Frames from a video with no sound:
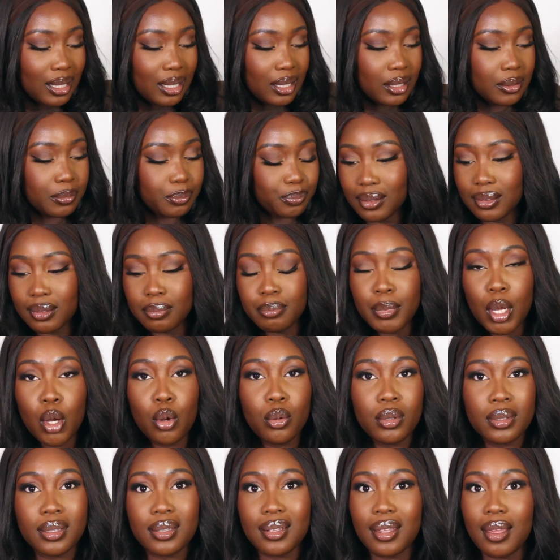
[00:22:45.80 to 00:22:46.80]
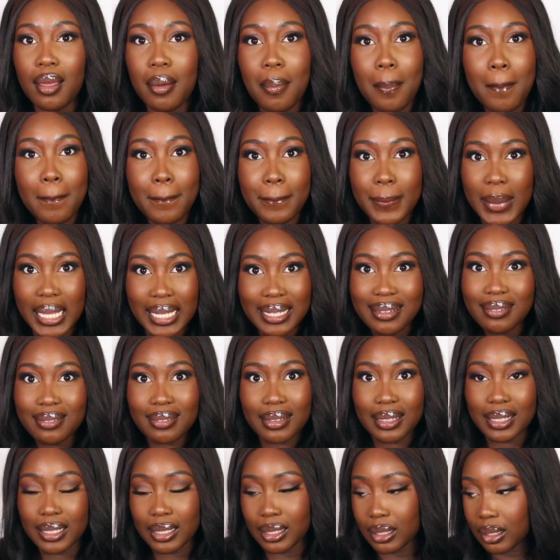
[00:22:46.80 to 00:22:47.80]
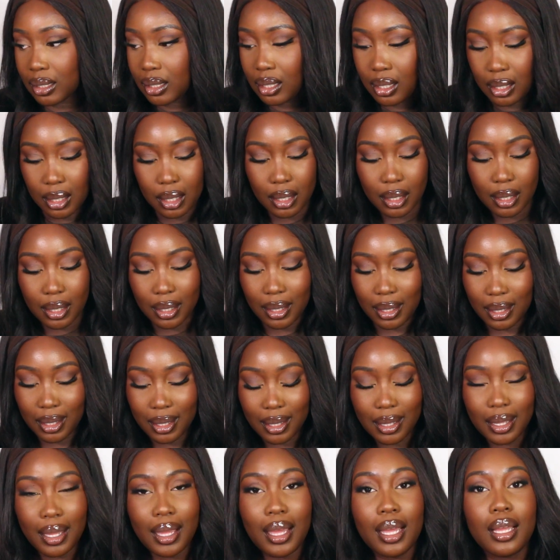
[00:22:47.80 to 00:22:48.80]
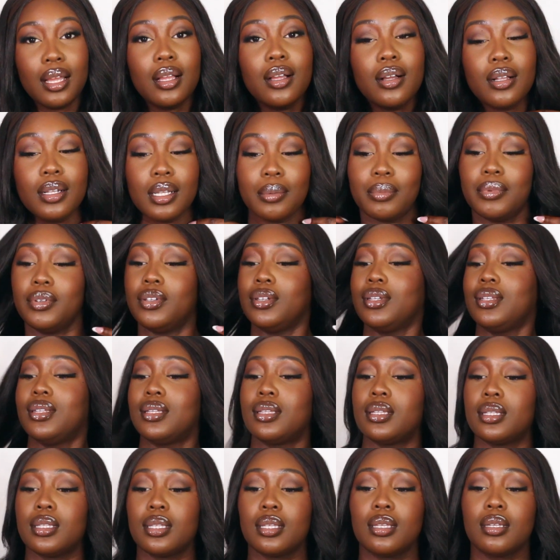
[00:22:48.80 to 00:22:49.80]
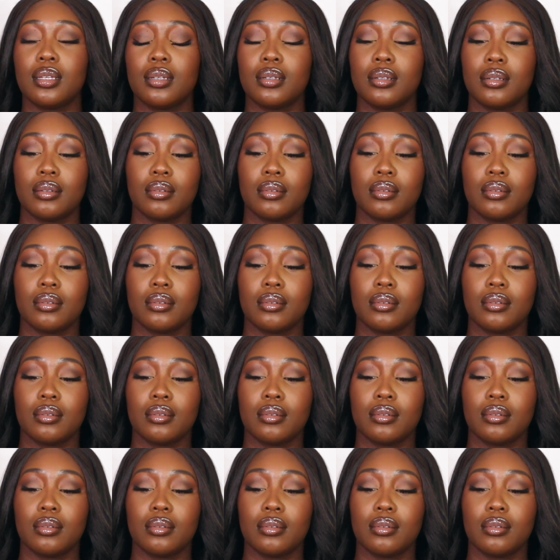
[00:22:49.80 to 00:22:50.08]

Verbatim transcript: it smells amazing. Let me just,